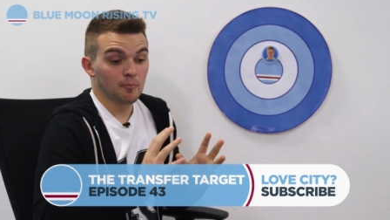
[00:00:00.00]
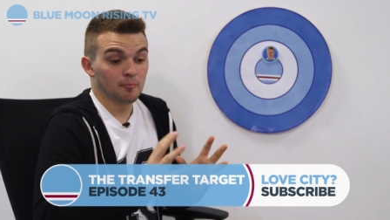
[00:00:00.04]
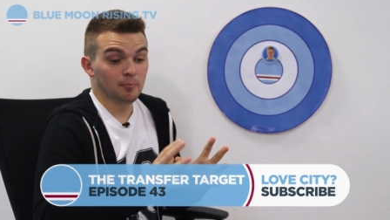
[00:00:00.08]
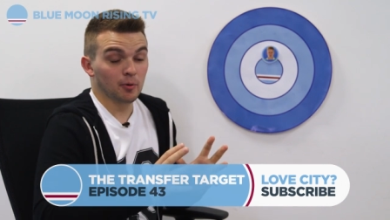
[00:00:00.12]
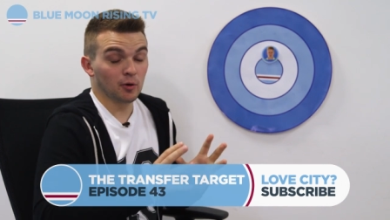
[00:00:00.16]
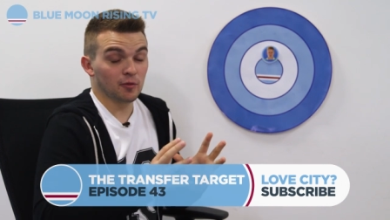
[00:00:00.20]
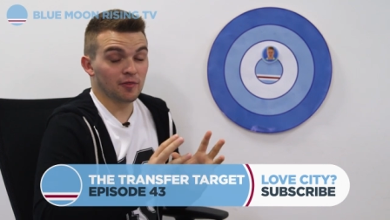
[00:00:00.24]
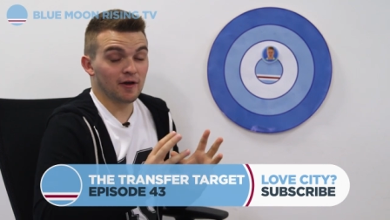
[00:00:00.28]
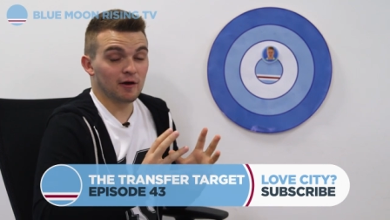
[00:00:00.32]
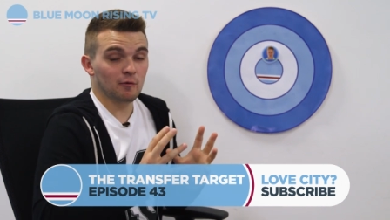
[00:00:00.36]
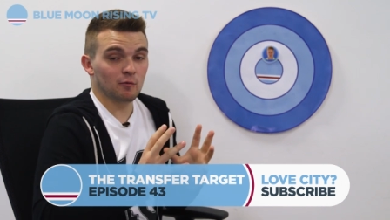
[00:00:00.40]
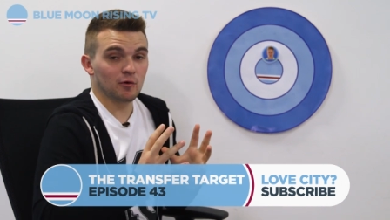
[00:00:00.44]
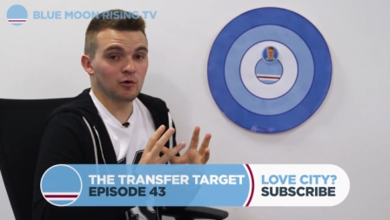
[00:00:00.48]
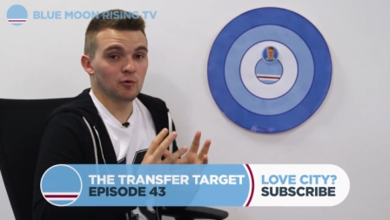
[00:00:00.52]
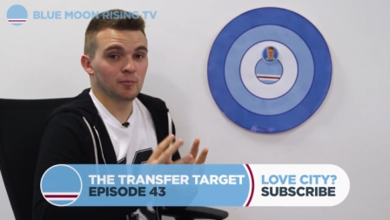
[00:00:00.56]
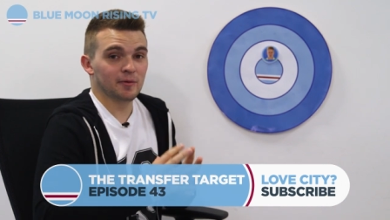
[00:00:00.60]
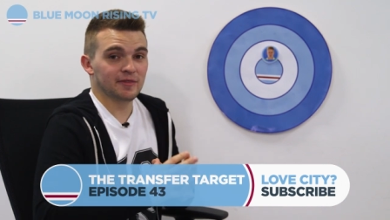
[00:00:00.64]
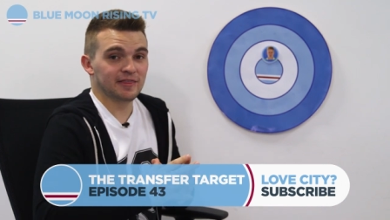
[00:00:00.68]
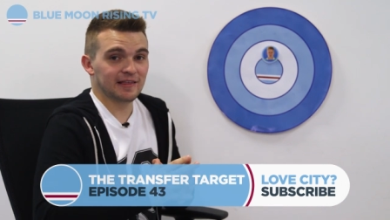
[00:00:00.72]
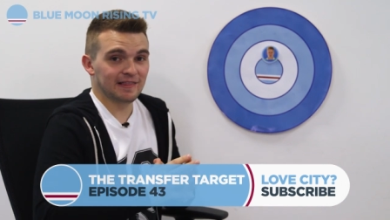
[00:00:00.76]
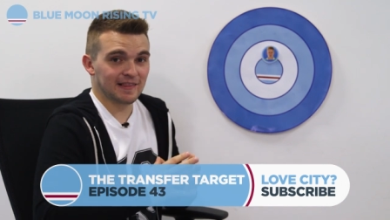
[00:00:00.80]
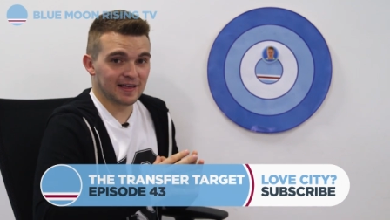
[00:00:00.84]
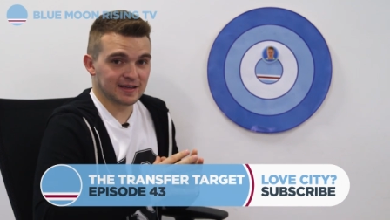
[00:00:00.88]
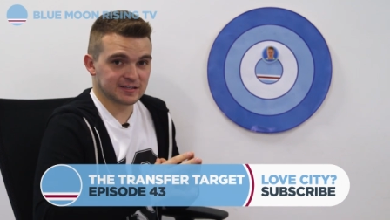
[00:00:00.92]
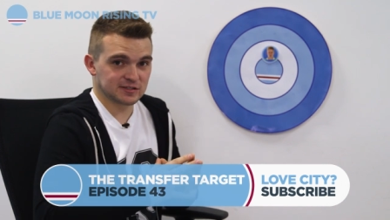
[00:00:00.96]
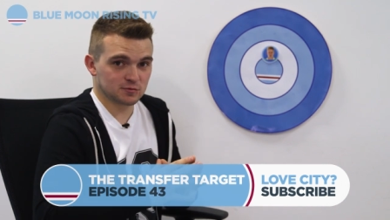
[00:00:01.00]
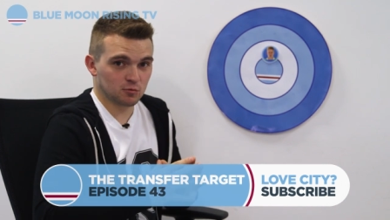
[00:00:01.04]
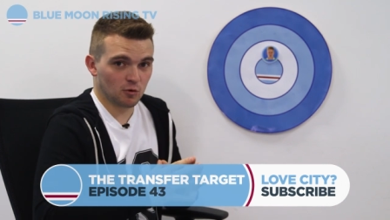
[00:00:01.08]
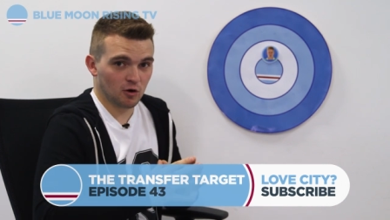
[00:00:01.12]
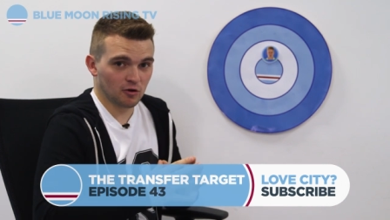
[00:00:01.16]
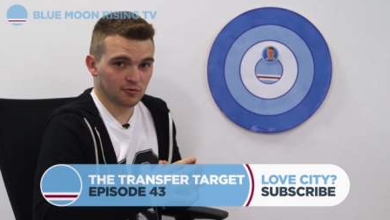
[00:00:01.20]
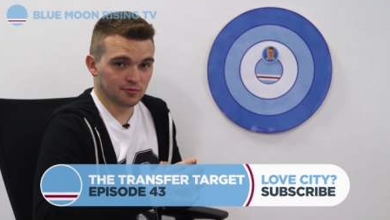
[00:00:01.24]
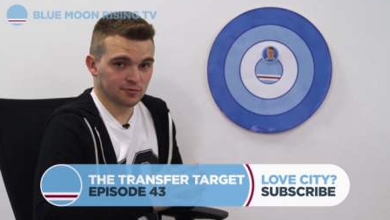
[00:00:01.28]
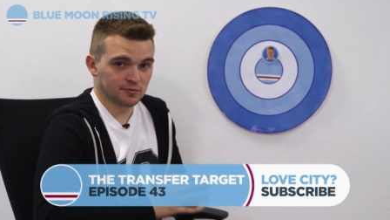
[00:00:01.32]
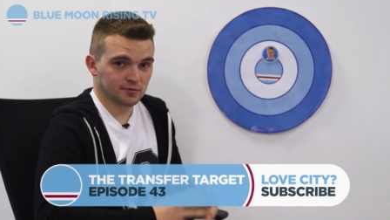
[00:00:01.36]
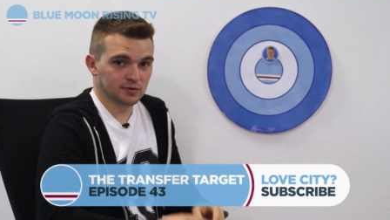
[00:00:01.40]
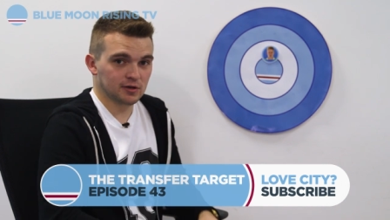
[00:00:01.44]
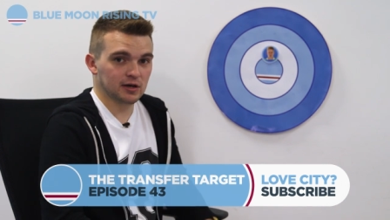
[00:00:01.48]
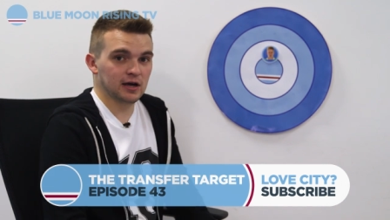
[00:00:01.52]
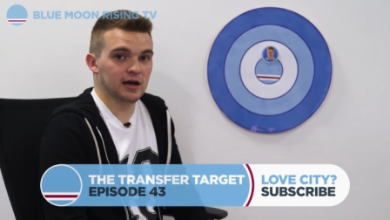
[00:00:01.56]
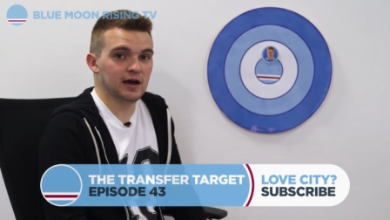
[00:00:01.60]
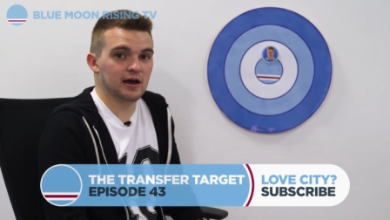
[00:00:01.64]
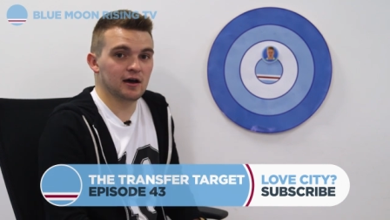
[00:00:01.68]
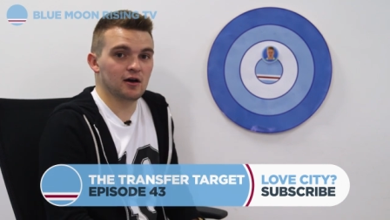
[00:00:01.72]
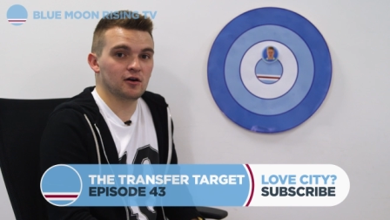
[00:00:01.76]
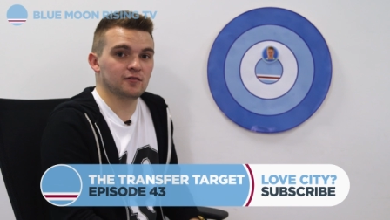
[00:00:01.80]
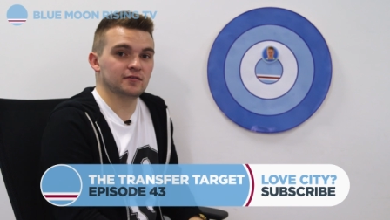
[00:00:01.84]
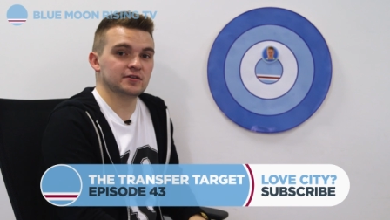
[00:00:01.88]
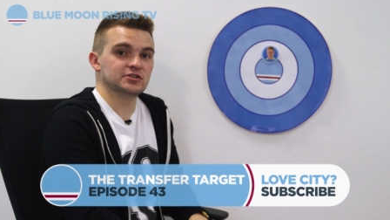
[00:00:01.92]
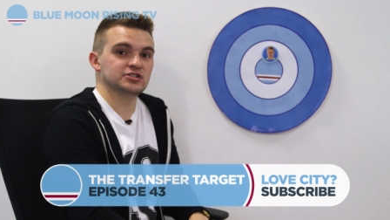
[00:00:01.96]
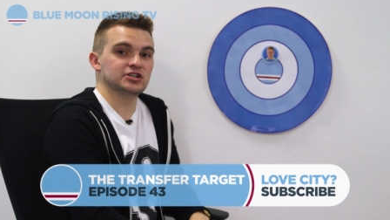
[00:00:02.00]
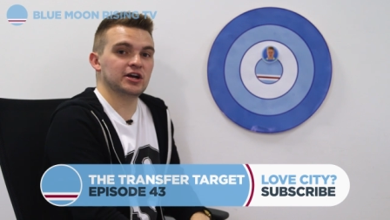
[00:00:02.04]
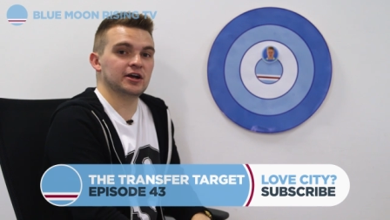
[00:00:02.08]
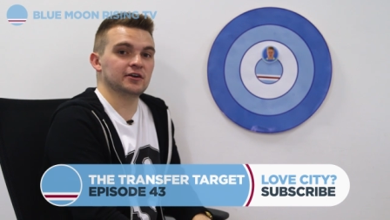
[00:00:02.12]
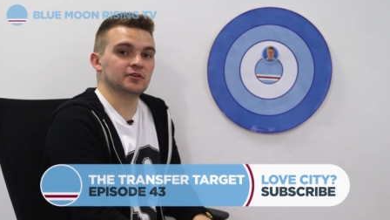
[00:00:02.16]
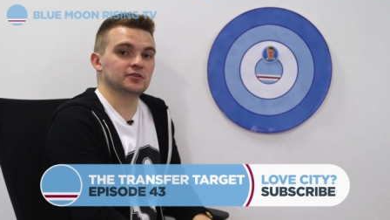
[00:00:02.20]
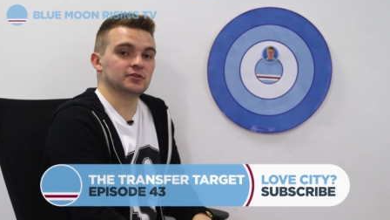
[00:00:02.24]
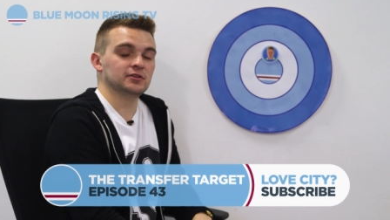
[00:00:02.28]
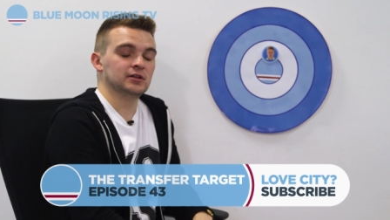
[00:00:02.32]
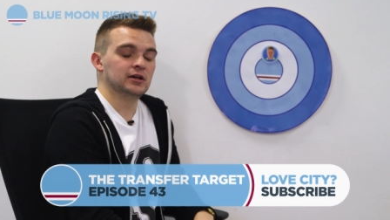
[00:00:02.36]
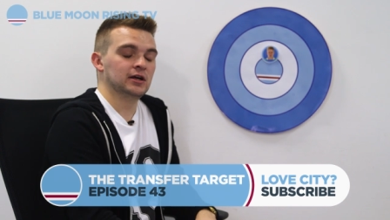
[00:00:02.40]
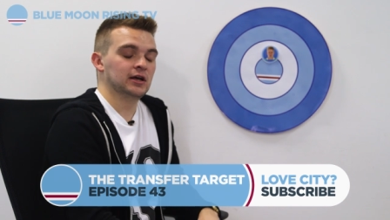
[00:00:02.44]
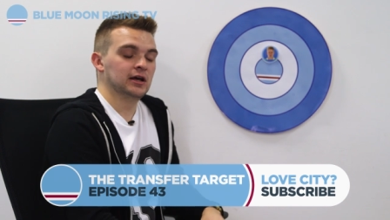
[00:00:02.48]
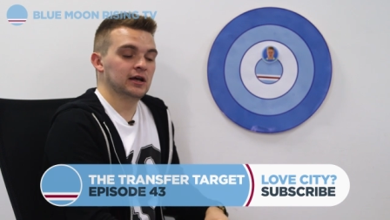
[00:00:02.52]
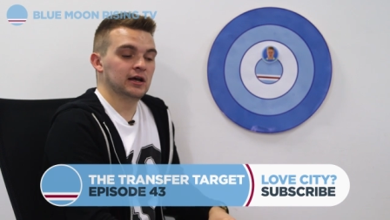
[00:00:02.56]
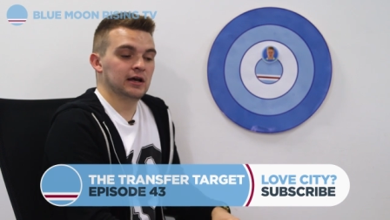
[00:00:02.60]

but that will be the last one uh, on the channel.